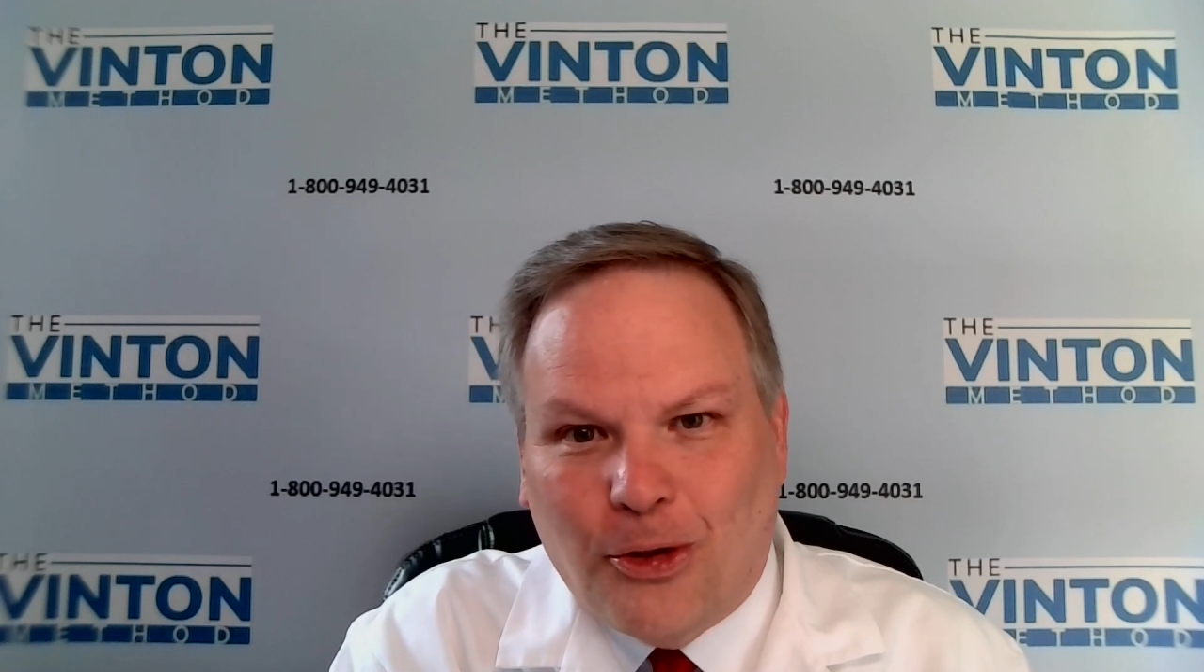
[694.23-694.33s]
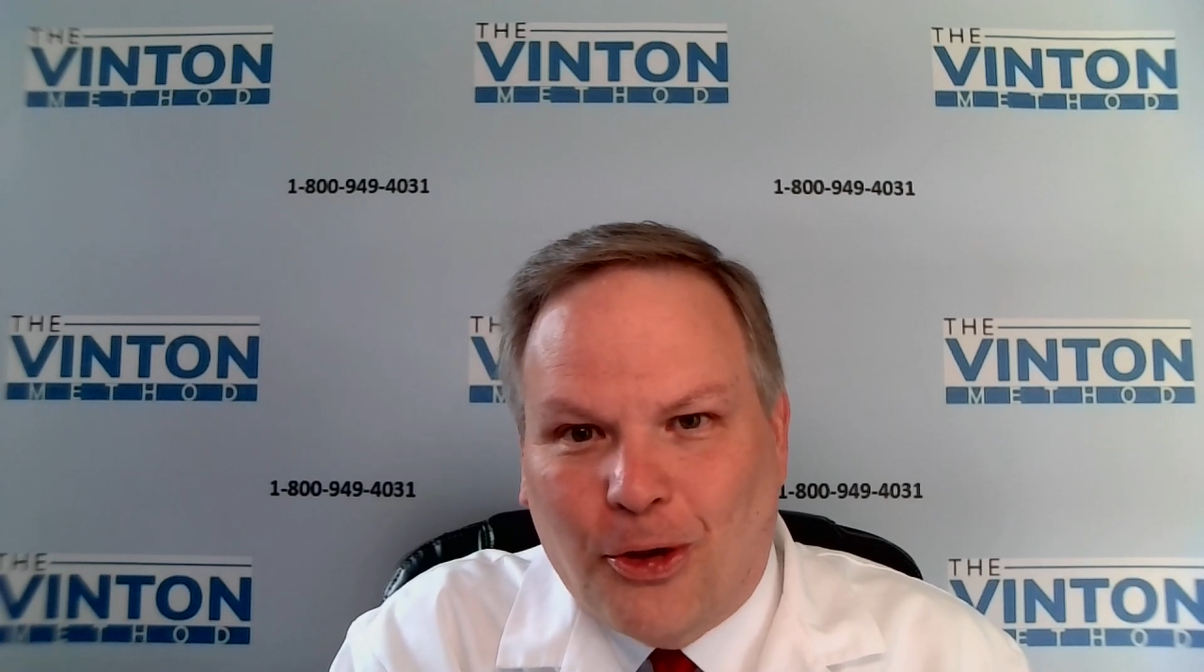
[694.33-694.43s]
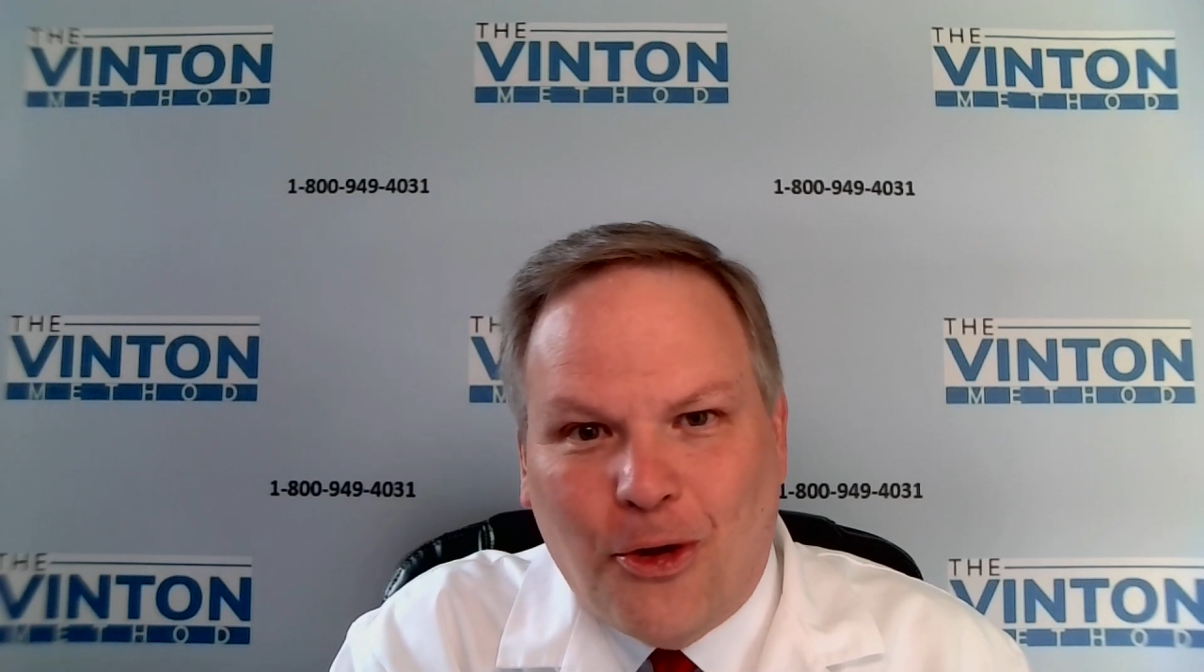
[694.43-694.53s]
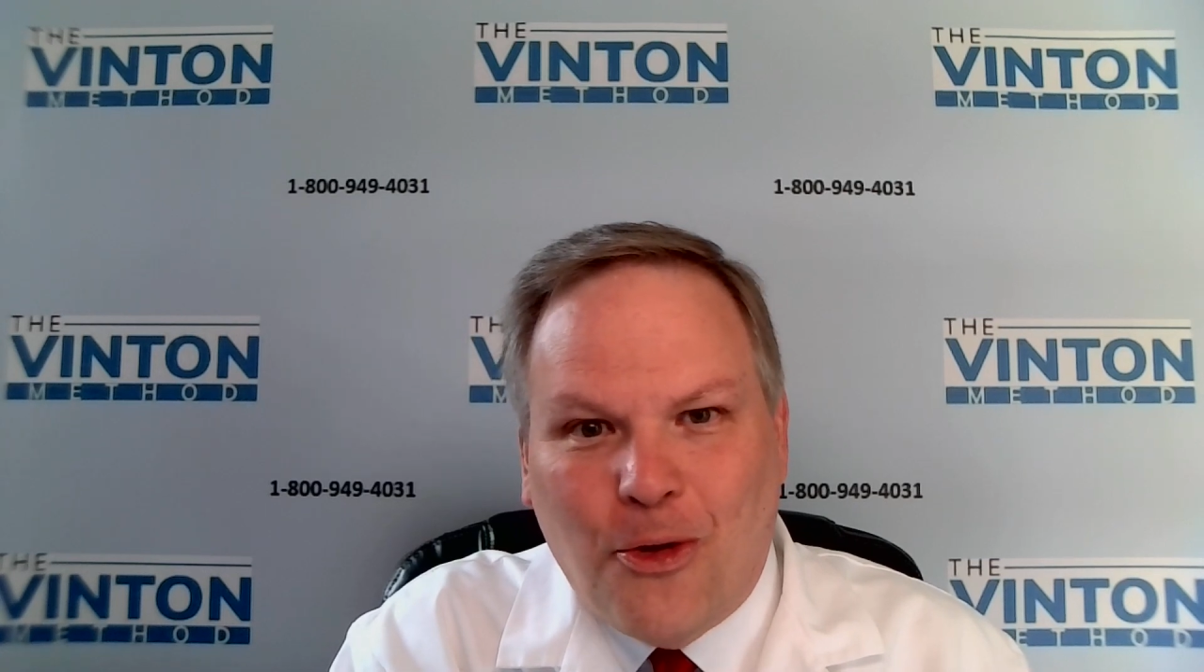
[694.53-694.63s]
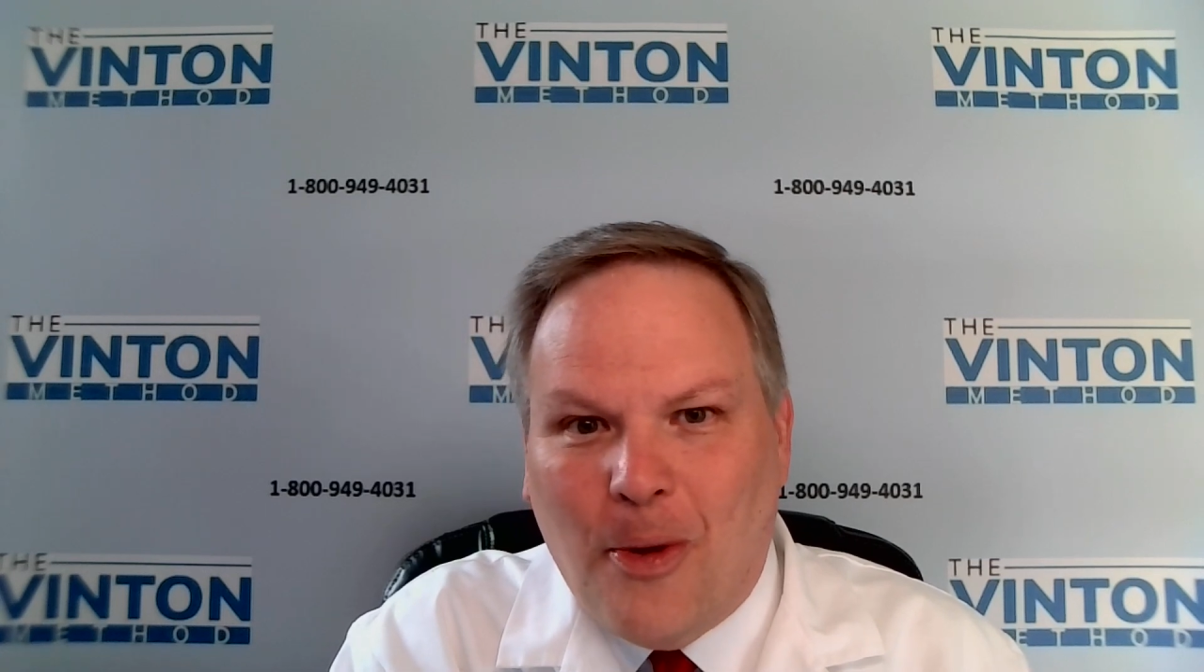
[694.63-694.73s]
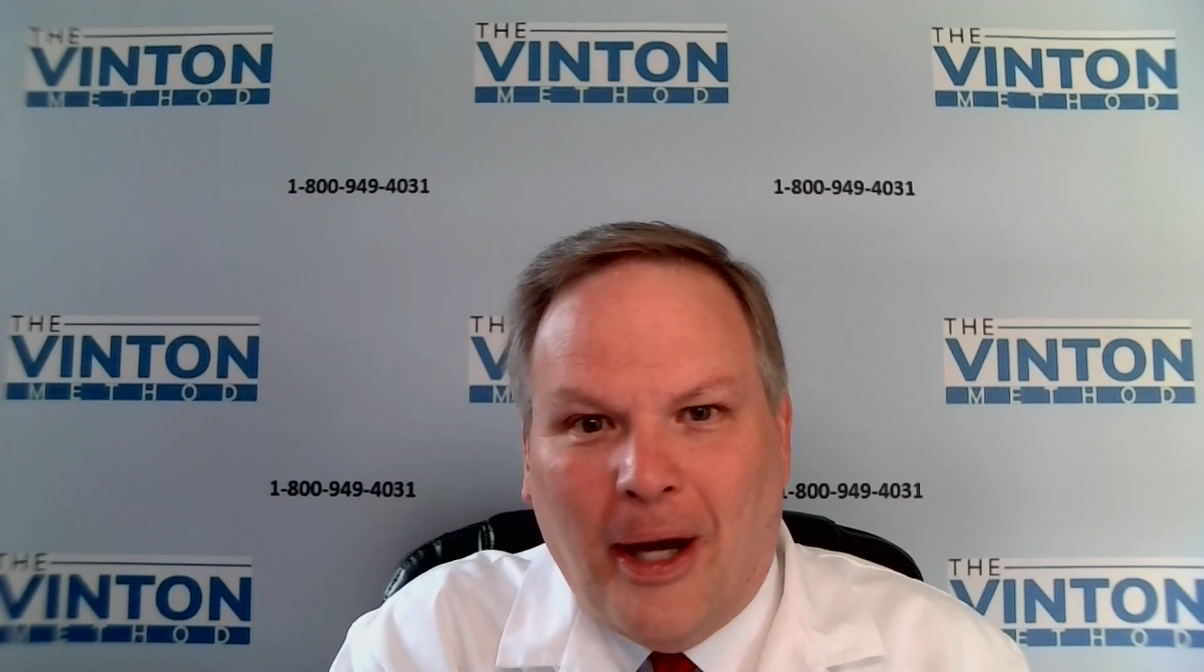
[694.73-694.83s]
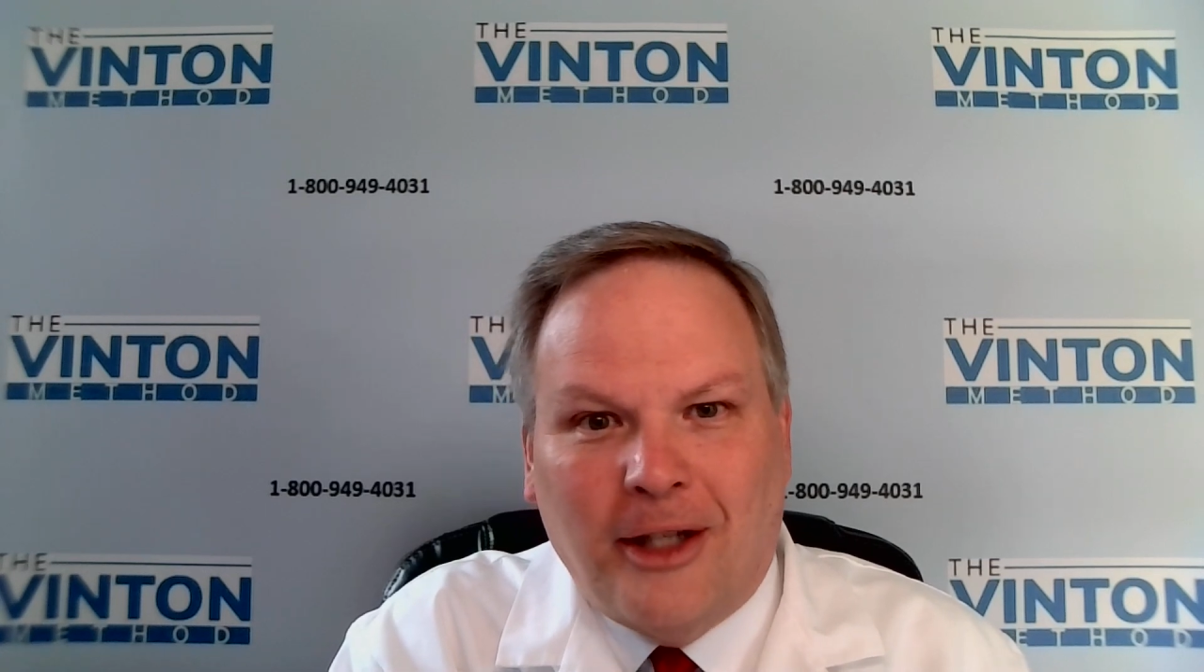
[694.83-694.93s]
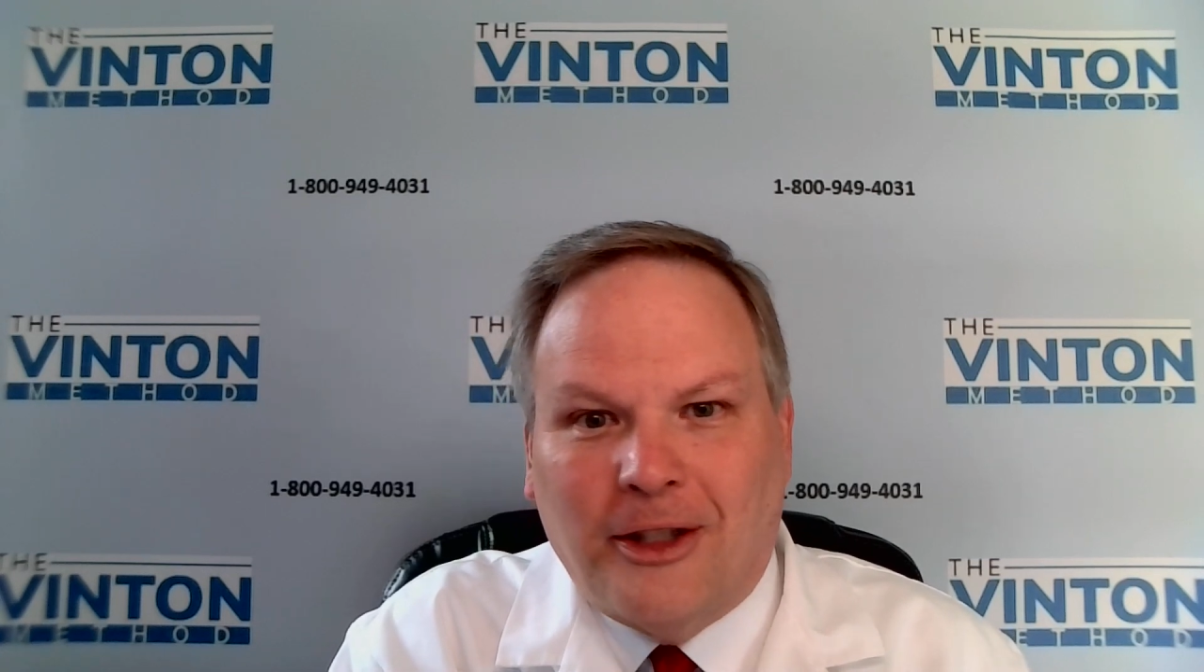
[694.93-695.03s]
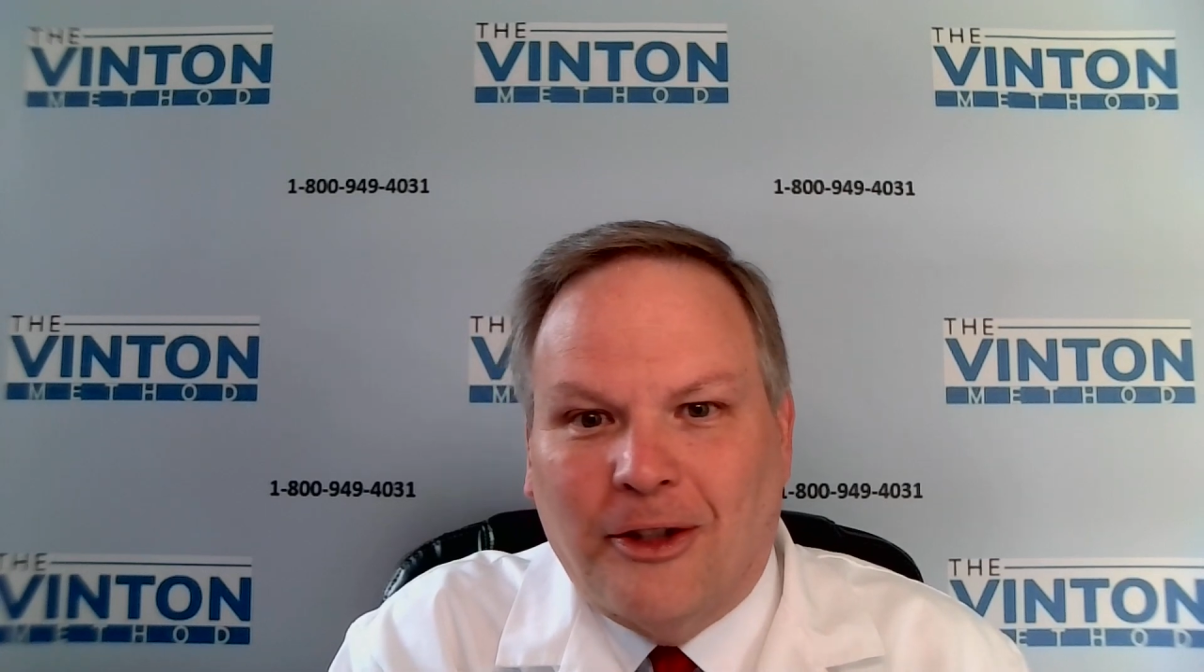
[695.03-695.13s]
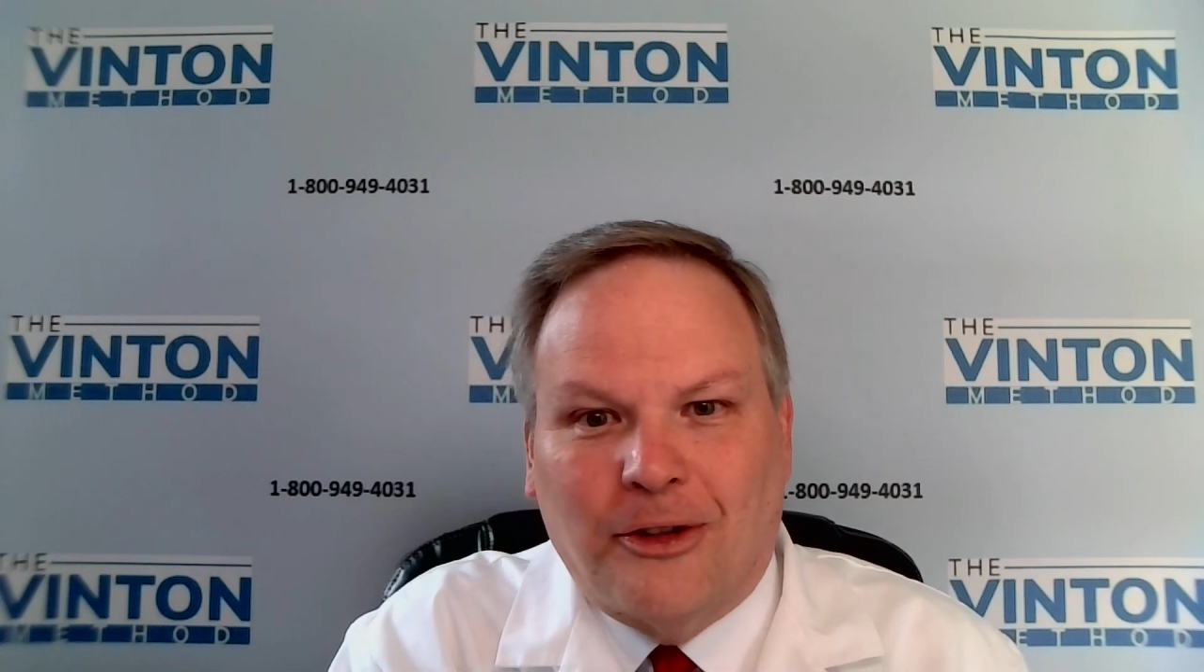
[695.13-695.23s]
ago who
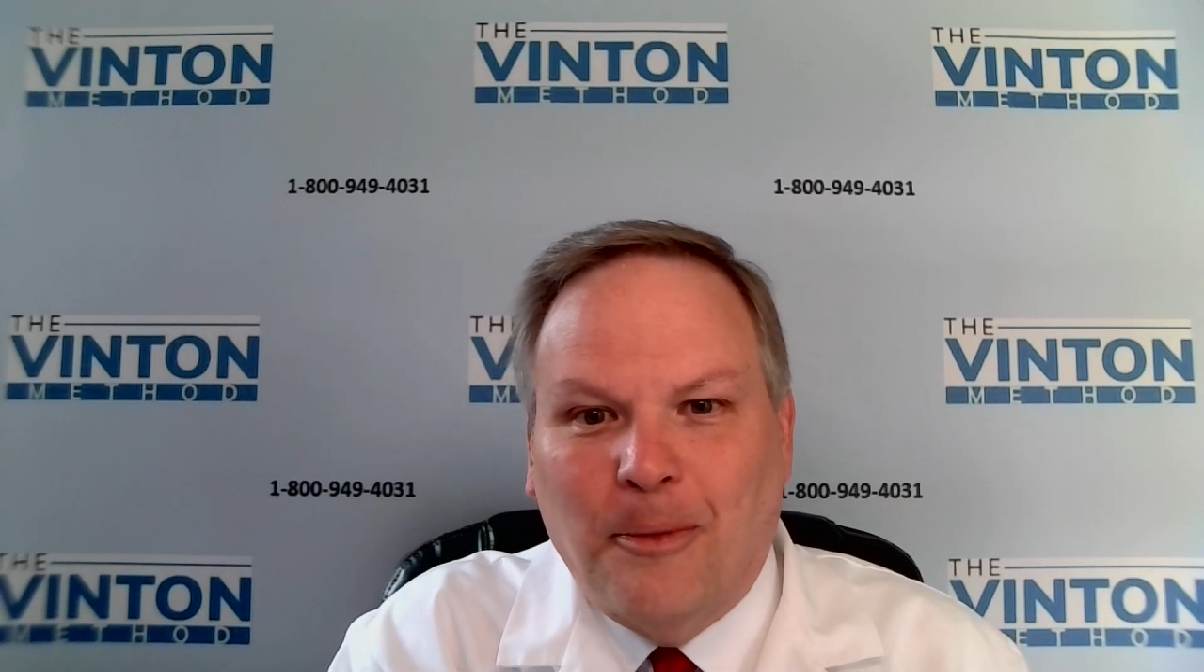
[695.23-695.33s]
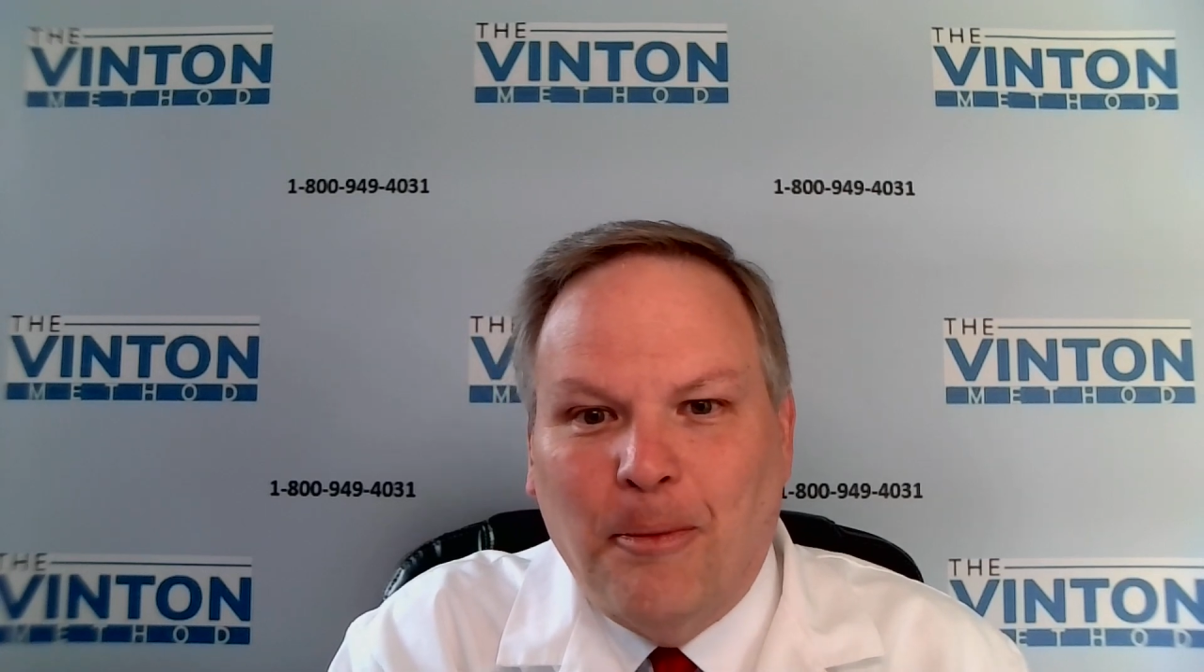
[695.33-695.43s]
asked us